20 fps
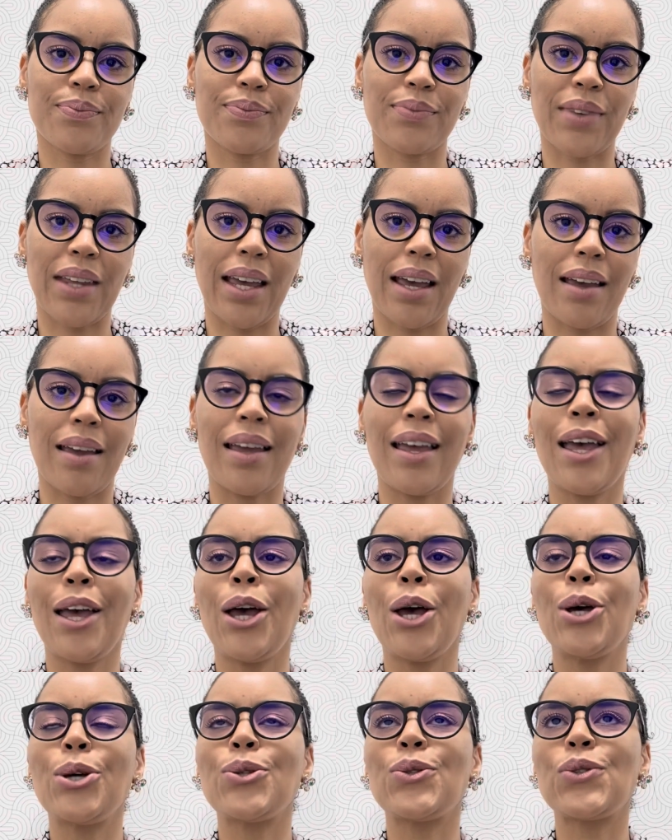Okay,
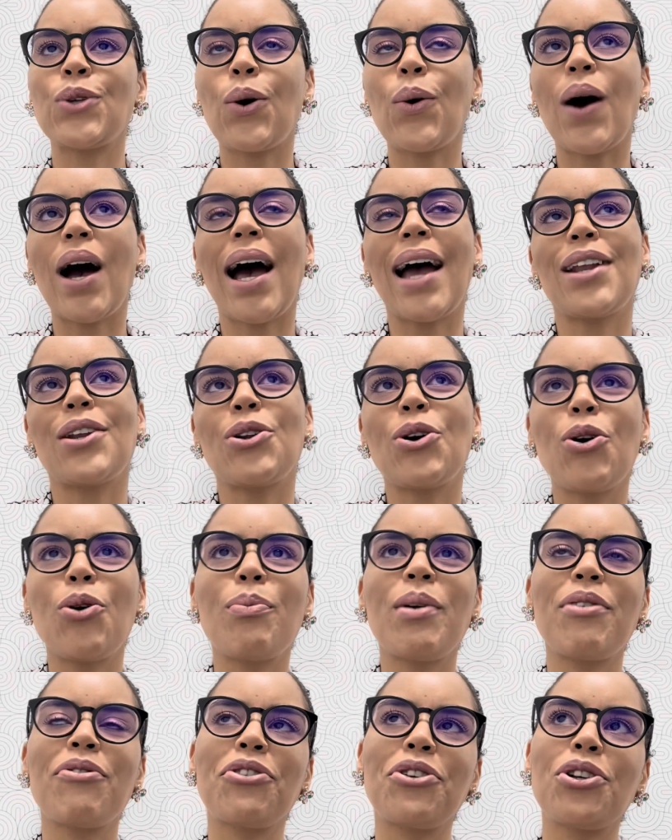so I know
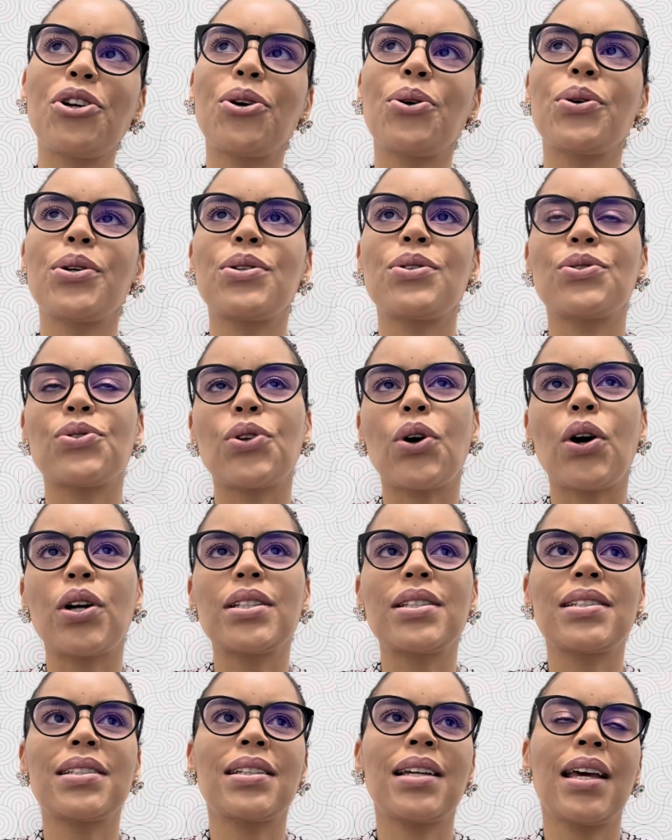my video is
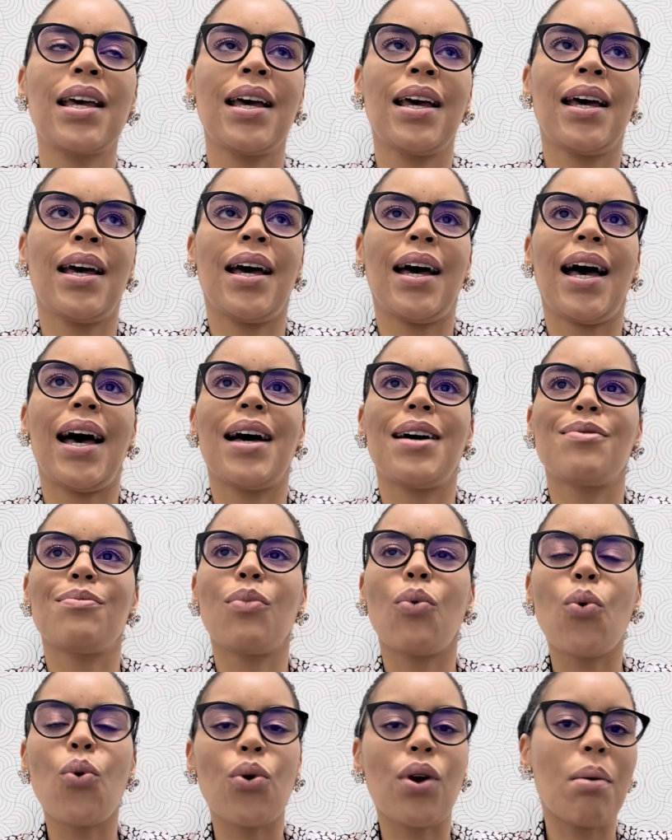not
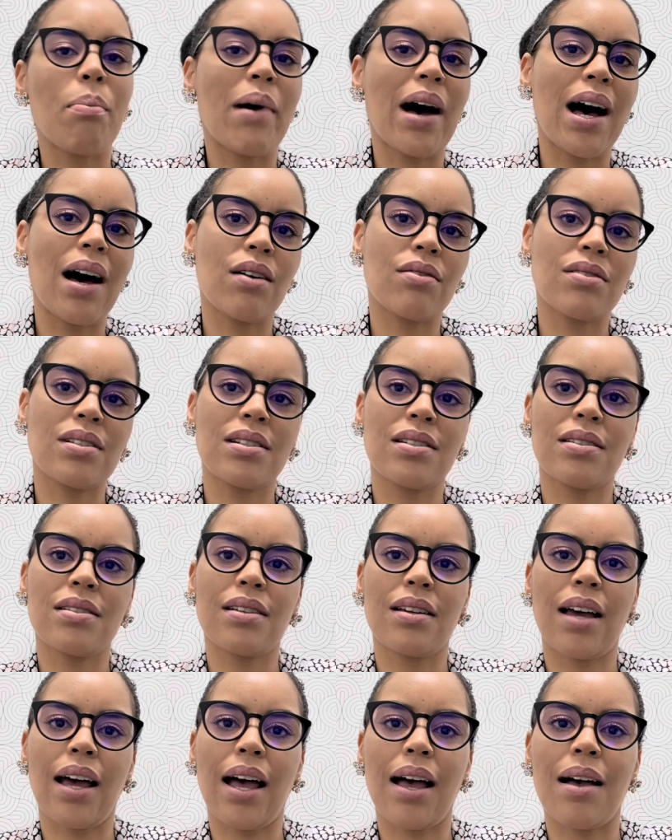all about
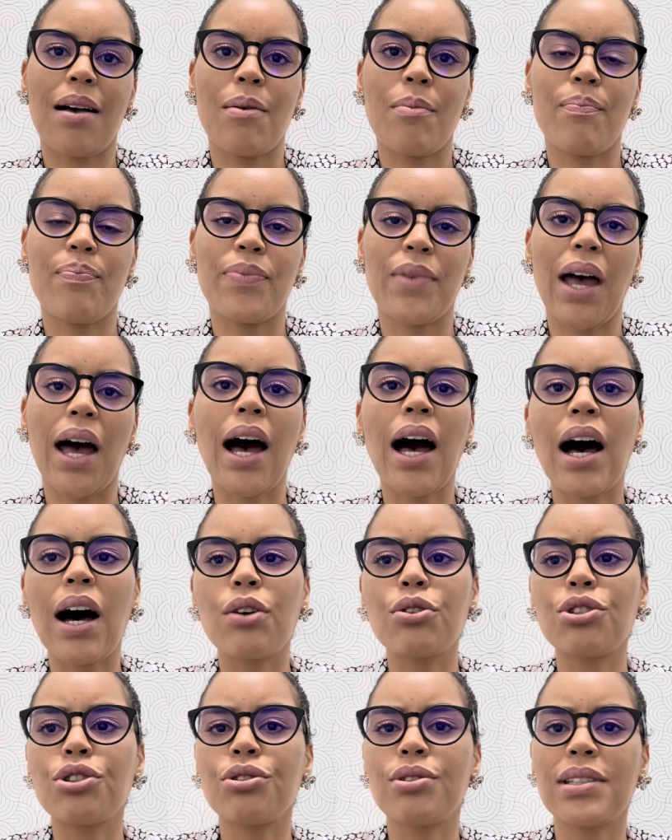how
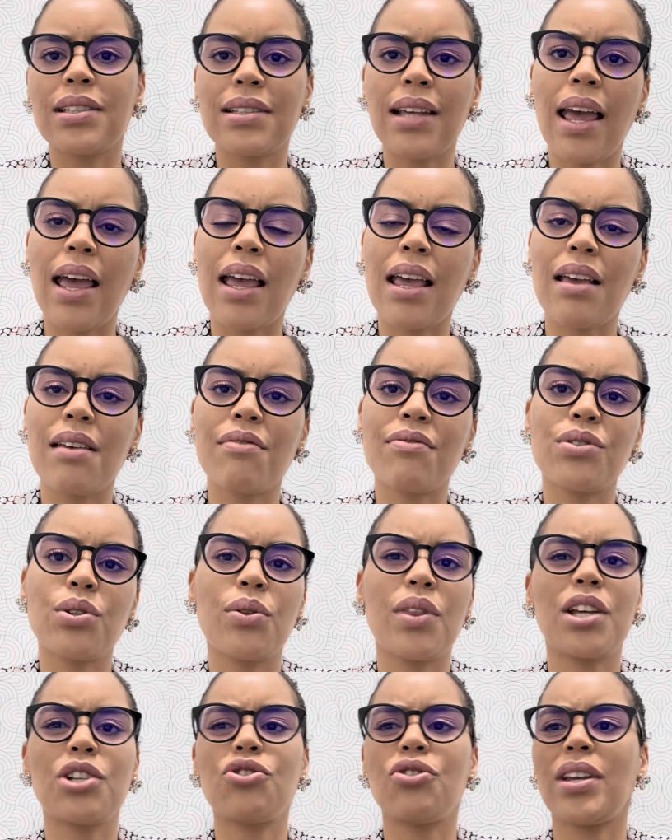to save so
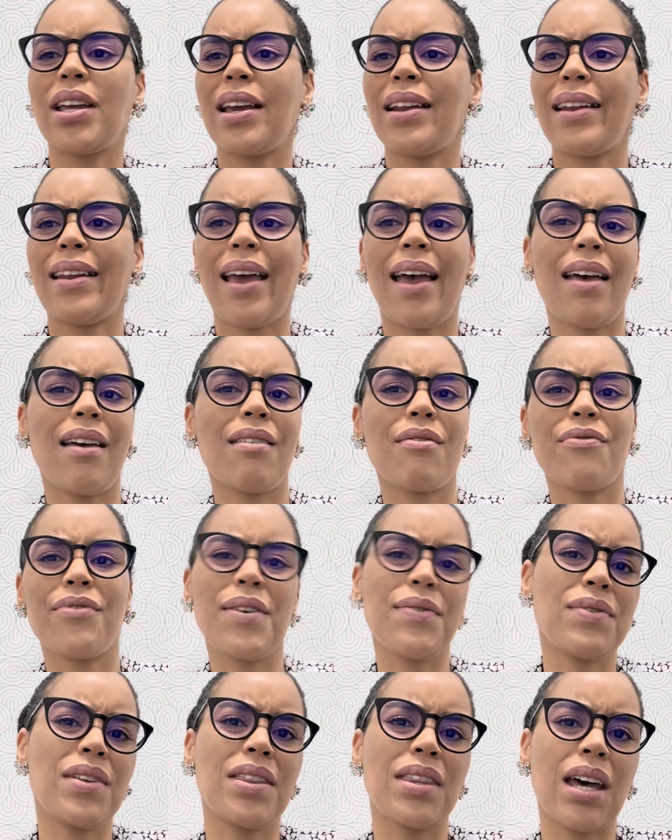that you can have
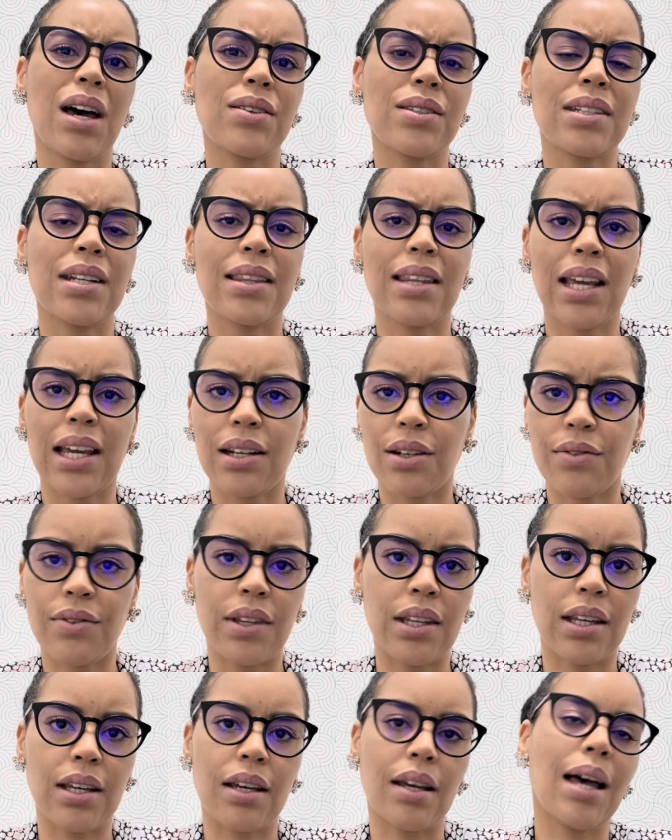50,000 at the end of the
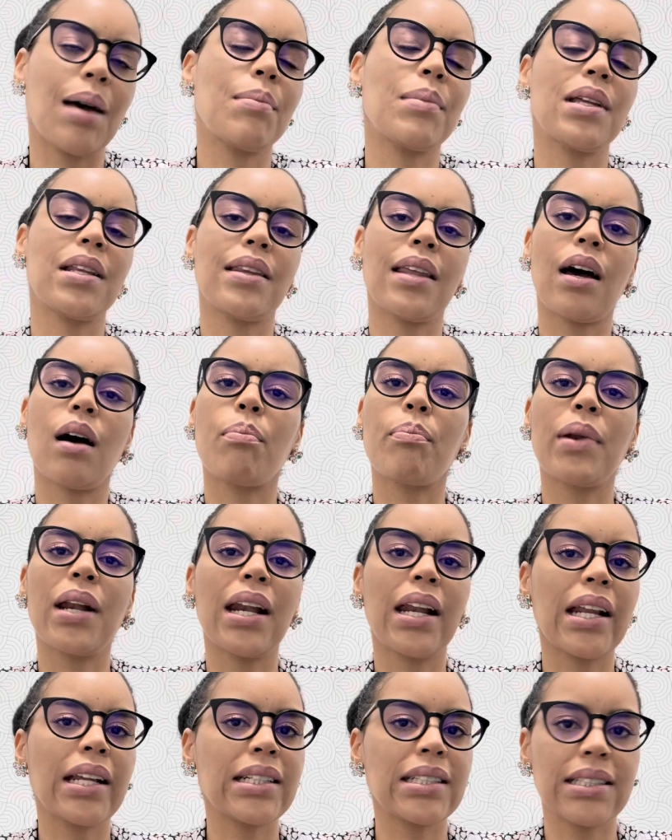year. I mean, there are
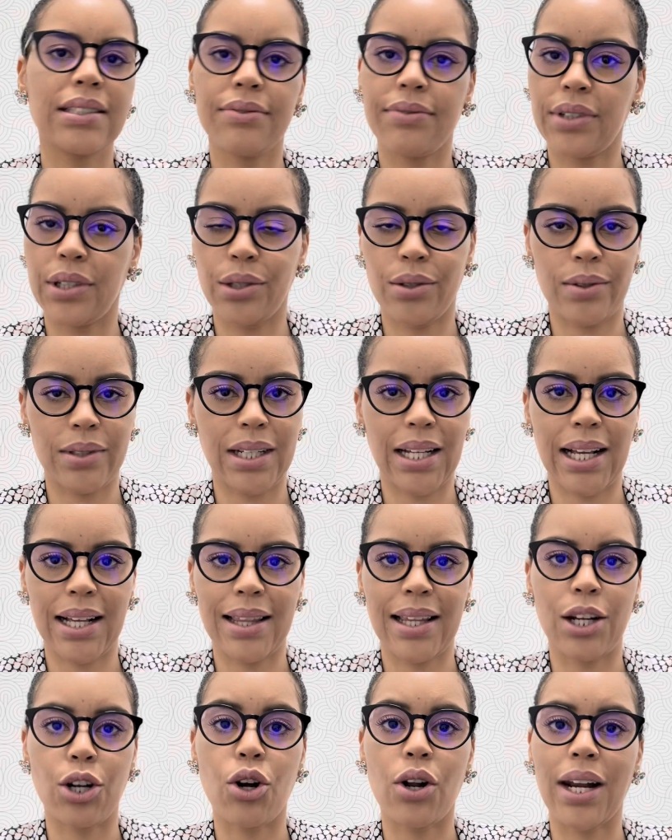plenty of videos like
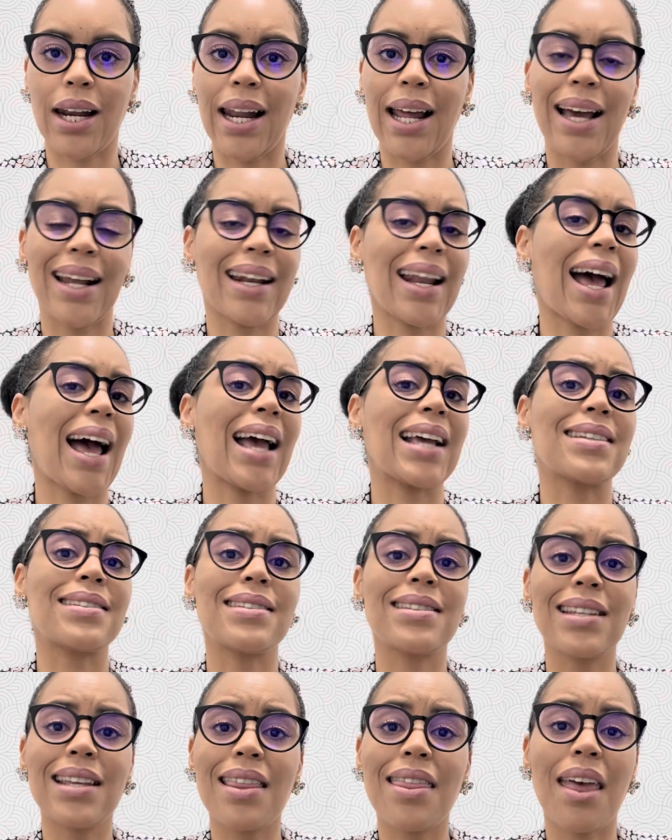that online. I
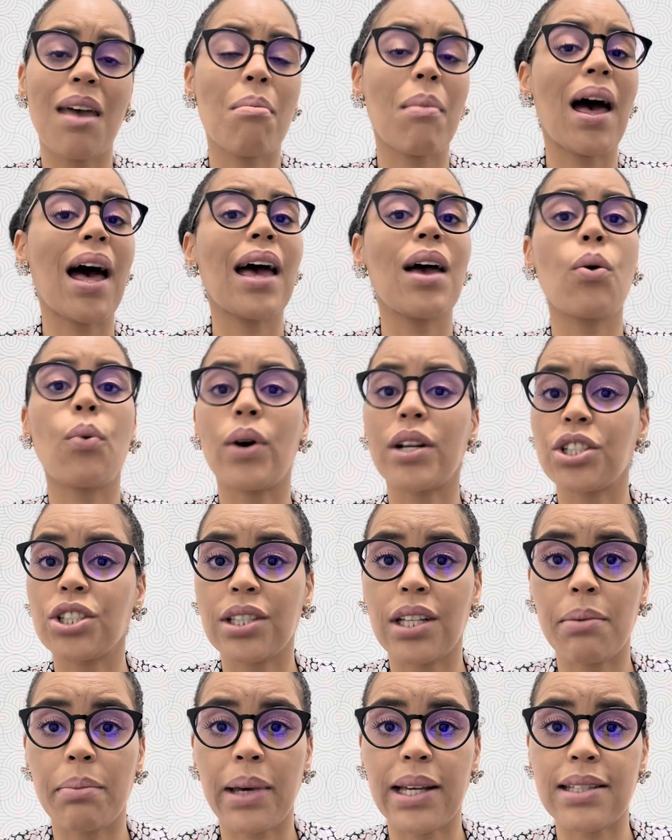see them, I watch
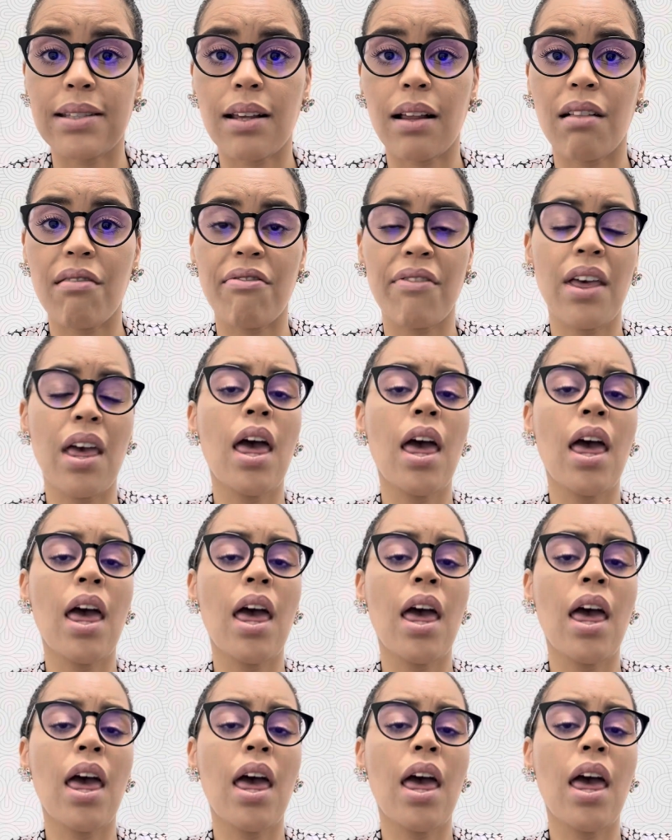them myself.